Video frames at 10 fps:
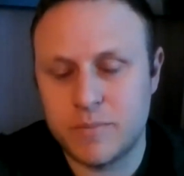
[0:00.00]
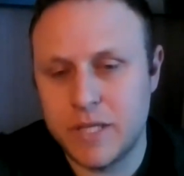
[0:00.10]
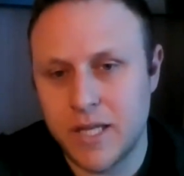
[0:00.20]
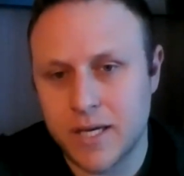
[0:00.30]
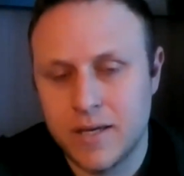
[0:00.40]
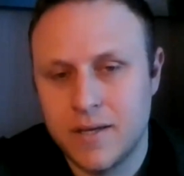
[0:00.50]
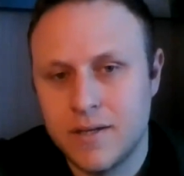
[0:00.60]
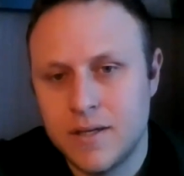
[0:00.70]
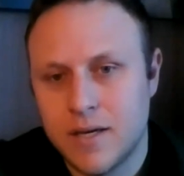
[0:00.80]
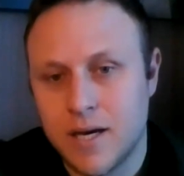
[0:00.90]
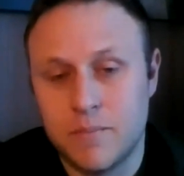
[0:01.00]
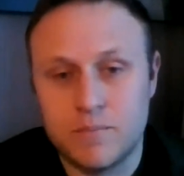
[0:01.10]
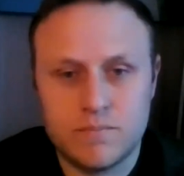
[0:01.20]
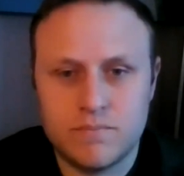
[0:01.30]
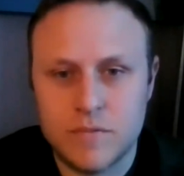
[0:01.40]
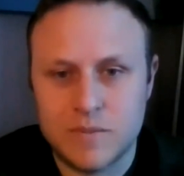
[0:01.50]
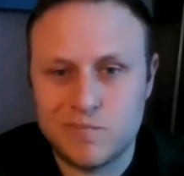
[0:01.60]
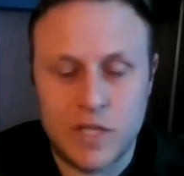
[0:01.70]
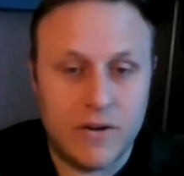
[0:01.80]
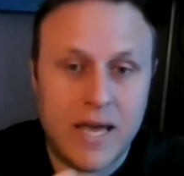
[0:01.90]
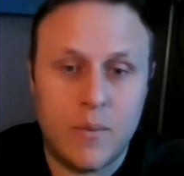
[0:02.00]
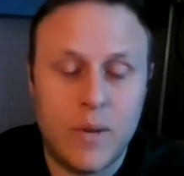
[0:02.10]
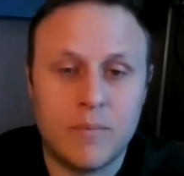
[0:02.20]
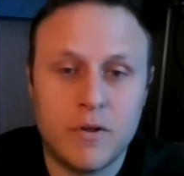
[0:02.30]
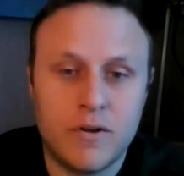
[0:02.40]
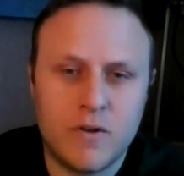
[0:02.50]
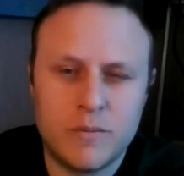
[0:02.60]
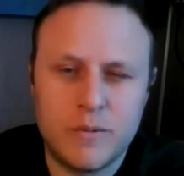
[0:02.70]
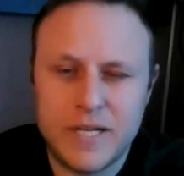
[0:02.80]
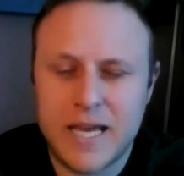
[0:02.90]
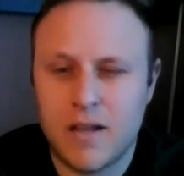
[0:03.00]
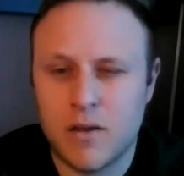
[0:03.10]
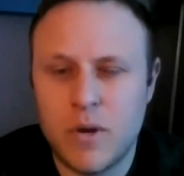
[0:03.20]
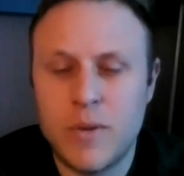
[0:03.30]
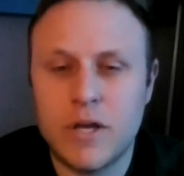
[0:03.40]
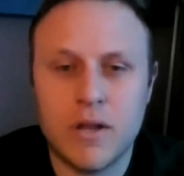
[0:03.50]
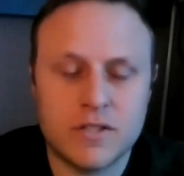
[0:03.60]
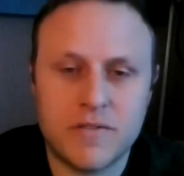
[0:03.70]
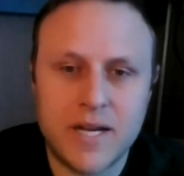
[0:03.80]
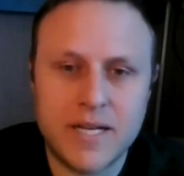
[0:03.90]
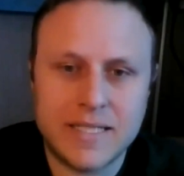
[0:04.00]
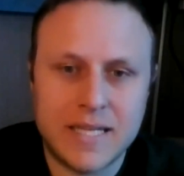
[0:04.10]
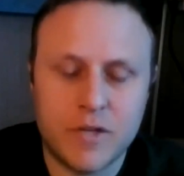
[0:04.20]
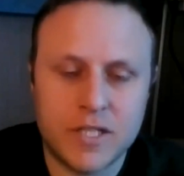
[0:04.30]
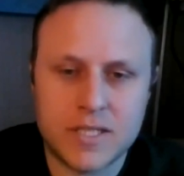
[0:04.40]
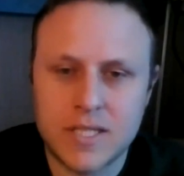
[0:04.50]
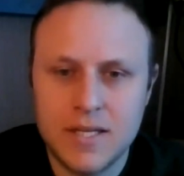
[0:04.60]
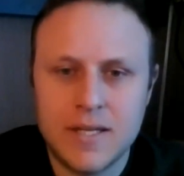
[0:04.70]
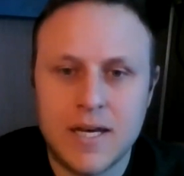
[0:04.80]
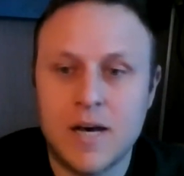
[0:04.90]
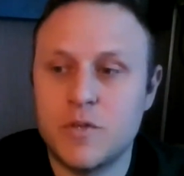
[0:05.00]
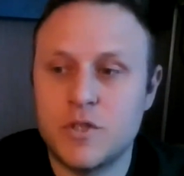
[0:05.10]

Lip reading: It can't just be like, hey, we uploaded a vulnerability catalog, and we call those finding templates,